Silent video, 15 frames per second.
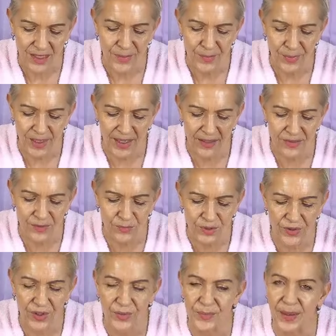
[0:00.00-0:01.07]
Bear them
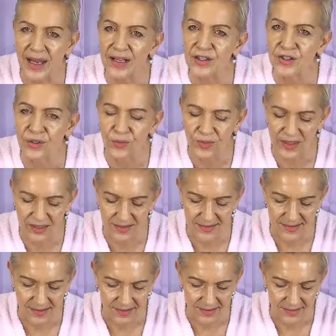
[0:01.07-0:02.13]
with compassionate
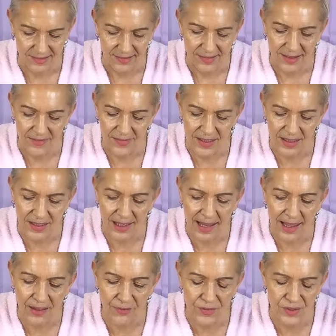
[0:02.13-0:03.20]
witnessing, and then
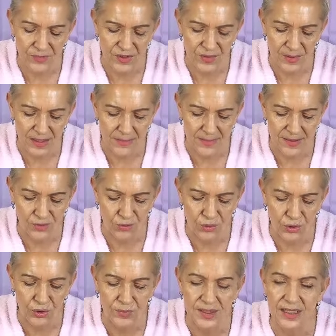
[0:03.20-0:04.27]
allow them to be
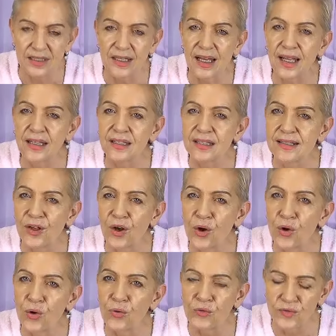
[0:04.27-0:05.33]
absorbed and
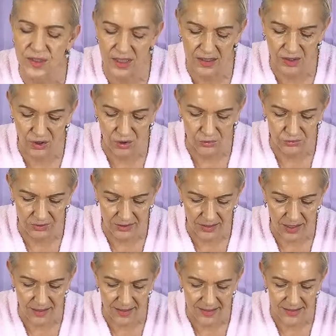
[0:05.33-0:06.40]
dissolved in the golden
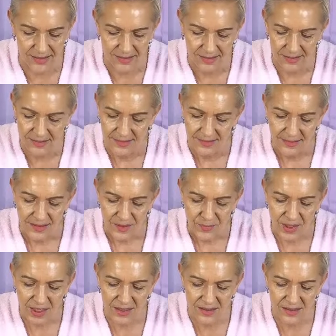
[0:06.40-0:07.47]
light.
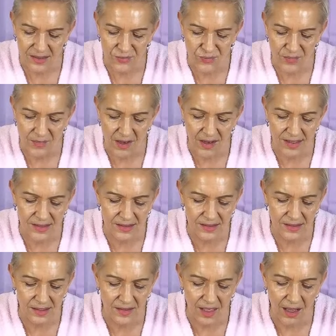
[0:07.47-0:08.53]
Pegasus reminds
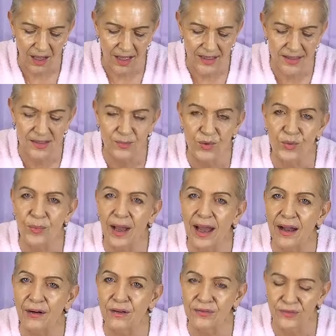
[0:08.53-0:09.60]
us that the light is more
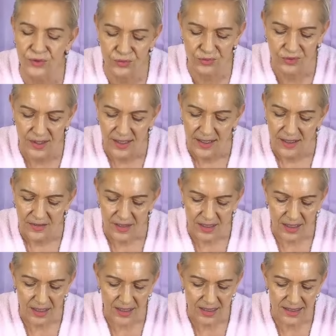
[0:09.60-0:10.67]
powerful
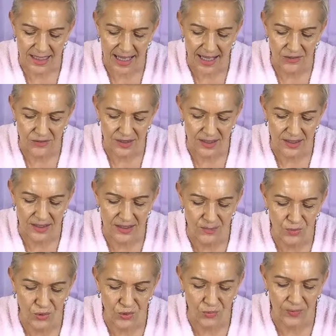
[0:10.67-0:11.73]
than any doubt and is
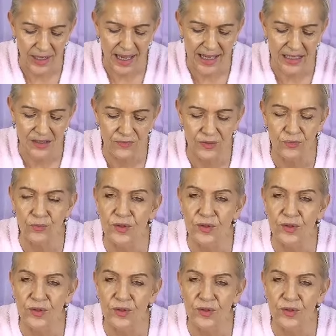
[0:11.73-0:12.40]
more creative and